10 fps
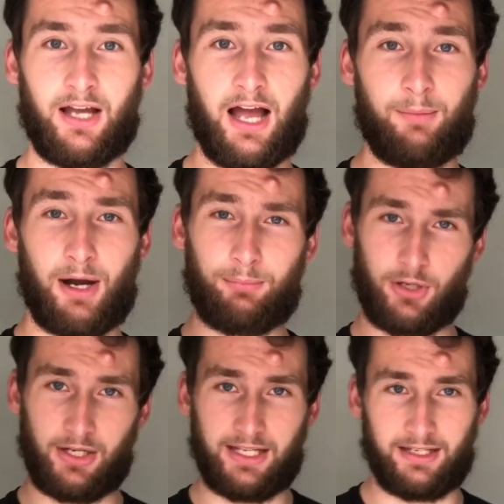I'll
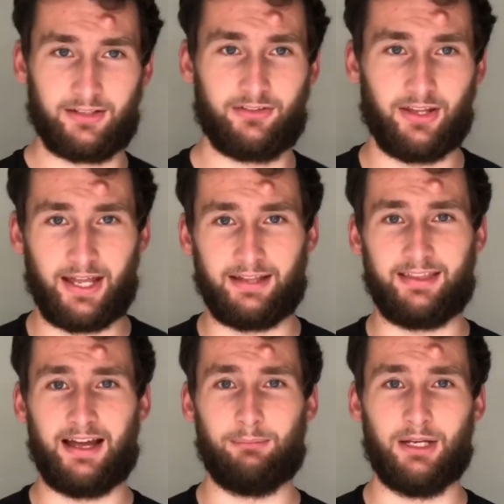put a link to that
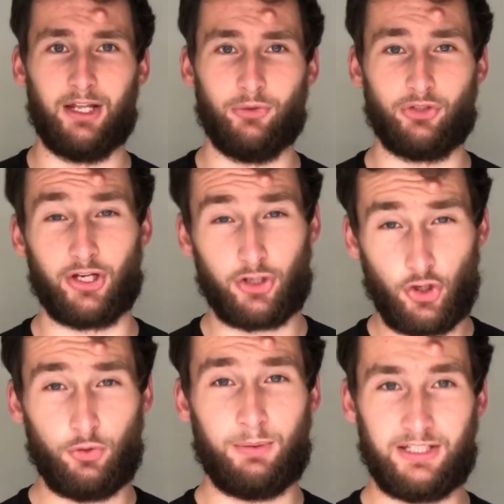down below, so it
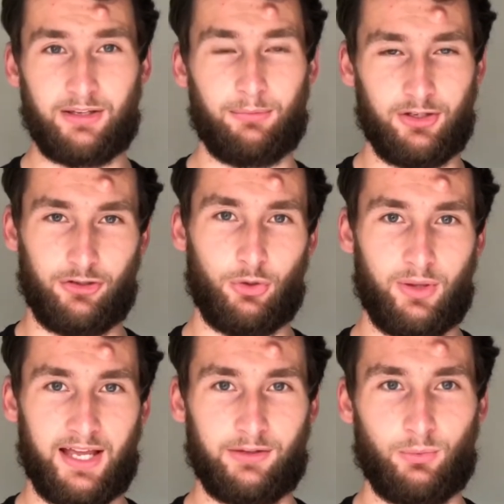could be something to do
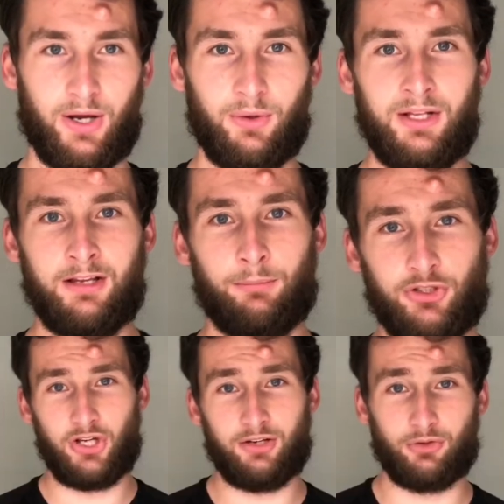with that as well.
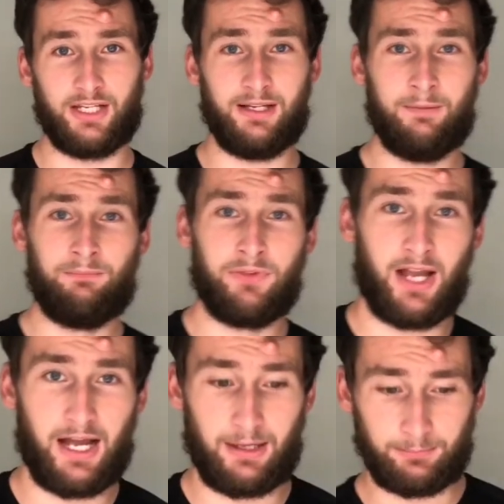But generally,
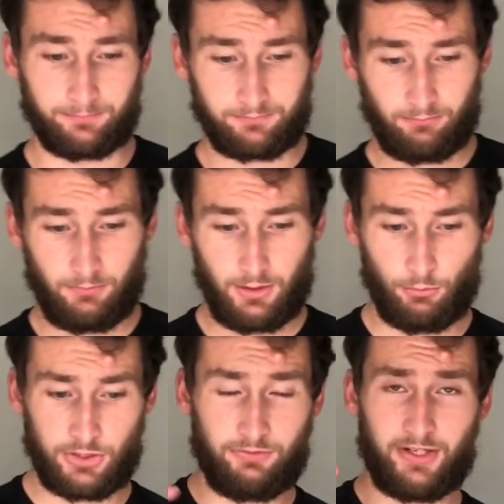
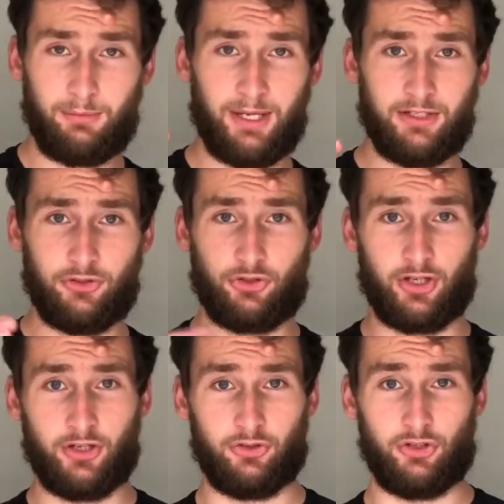once you found your
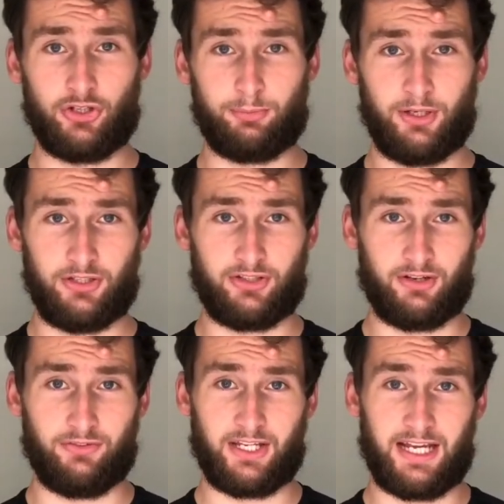maintenance, just putting
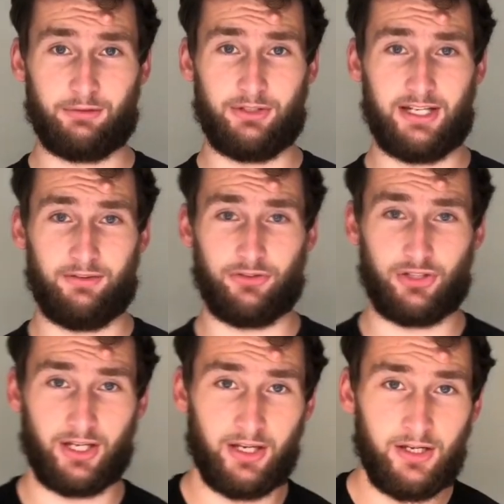yourself in the calorie
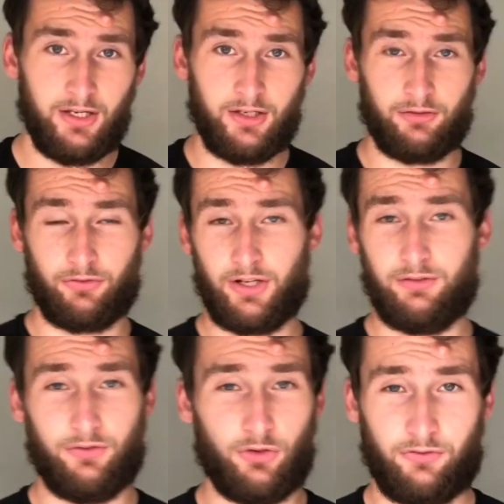deficit,
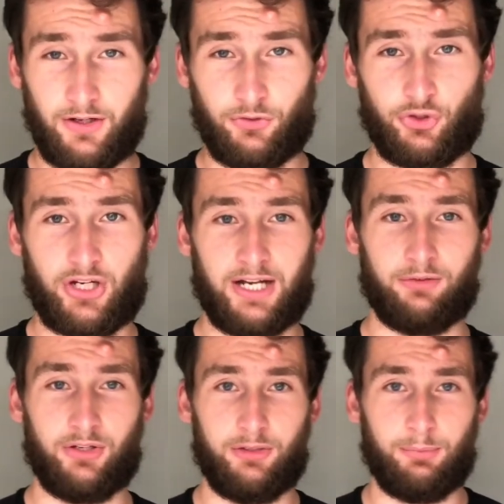300, 400, 500
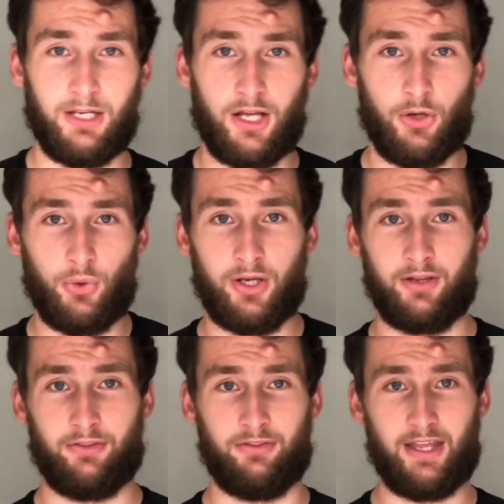calories below,
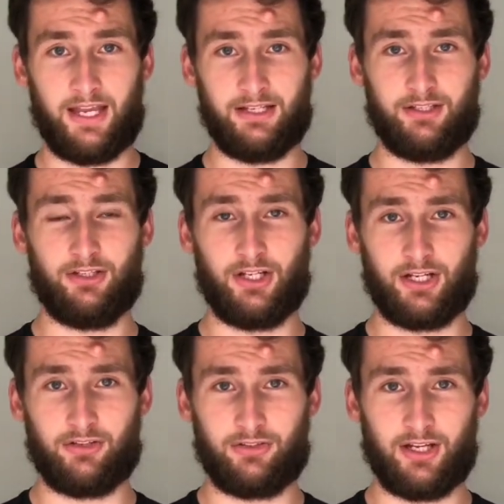then you're
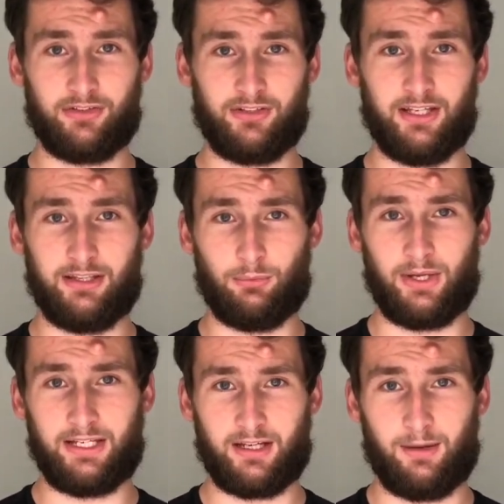gonna start seeing the
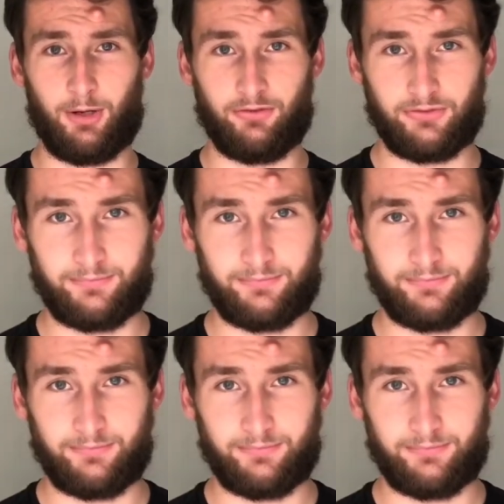weight come off.